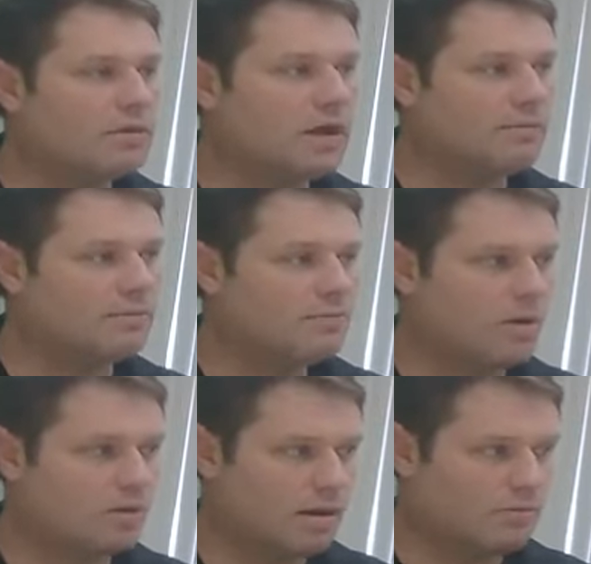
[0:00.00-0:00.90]
type of
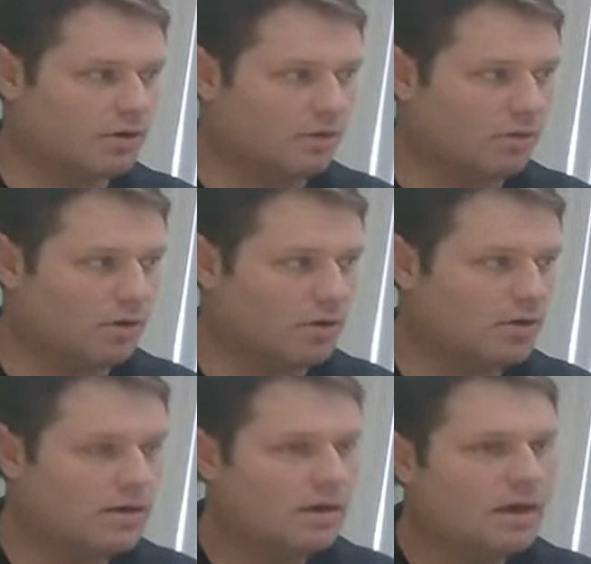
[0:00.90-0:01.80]
program that you are,
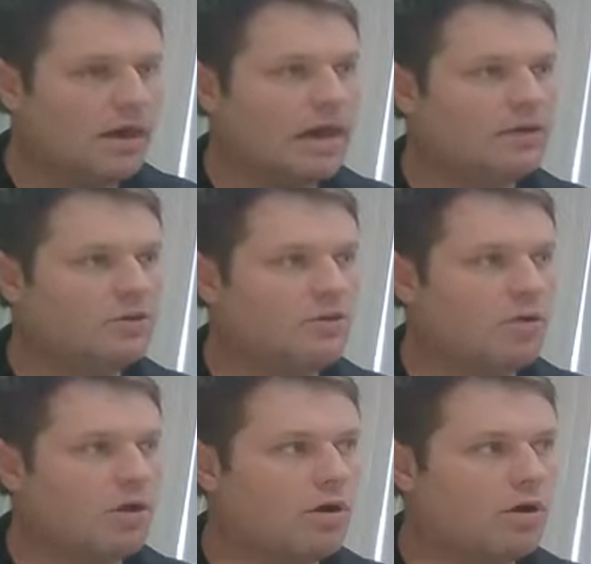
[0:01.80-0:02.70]
and
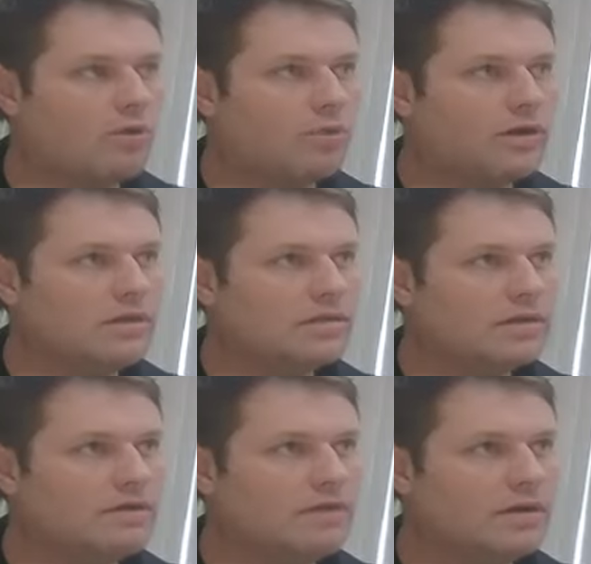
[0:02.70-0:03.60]
you are
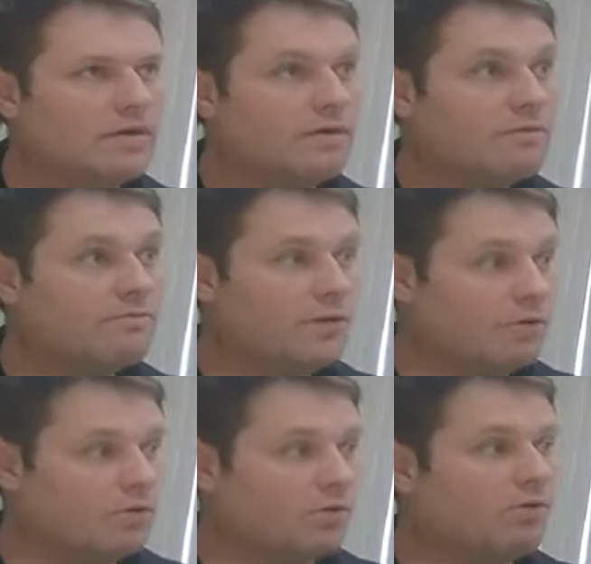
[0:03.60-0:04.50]
receiving
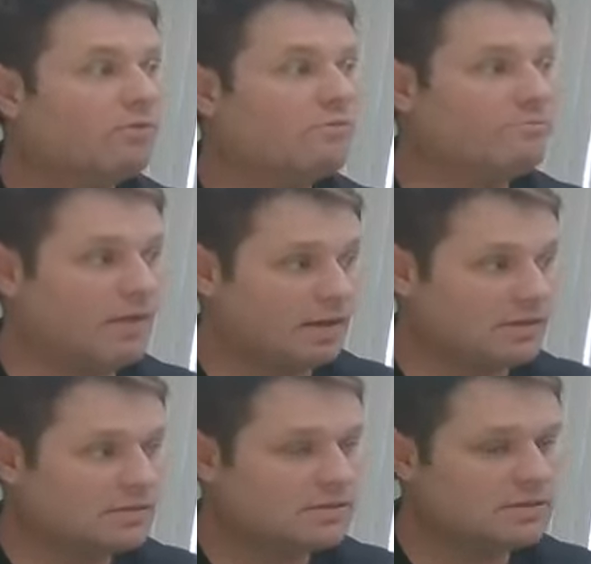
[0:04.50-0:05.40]
federal
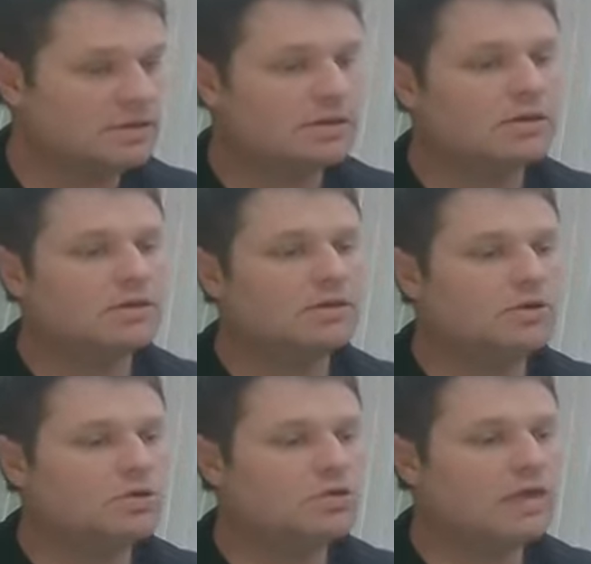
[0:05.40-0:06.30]
funds, you